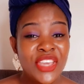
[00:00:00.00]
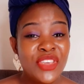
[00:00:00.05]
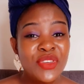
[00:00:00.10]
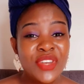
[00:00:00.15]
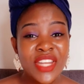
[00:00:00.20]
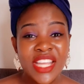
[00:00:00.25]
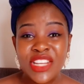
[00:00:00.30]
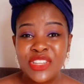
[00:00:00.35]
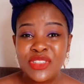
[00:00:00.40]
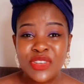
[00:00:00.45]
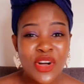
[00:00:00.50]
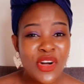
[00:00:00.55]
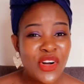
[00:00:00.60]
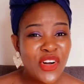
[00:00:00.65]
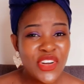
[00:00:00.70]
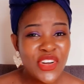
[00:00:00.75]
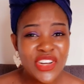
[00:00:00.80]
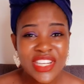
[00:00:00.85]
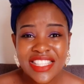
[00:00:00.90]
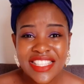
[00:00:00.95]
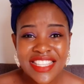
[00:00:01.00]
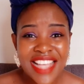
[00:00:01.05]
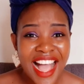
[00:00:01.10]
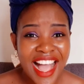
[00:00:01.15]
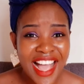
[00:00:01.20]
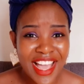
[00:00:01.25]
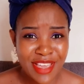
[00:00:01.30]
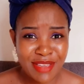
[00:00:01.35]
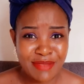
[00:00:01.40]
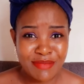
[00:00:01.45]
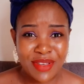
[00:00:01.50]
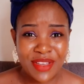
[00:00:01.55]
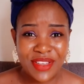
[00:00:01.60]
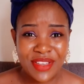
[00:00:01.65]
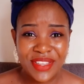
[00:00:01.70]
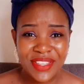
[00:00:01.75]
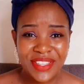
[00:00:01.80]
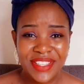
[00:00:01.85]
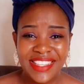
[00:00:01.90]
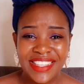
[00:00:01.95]
you need your own
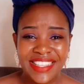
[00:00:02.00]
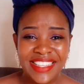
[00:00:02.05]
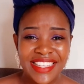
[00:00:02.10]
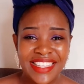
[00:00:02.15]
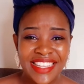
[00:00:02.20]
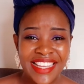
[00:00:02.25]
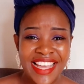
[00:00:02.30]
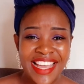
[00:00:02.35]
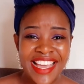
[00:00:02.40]
time.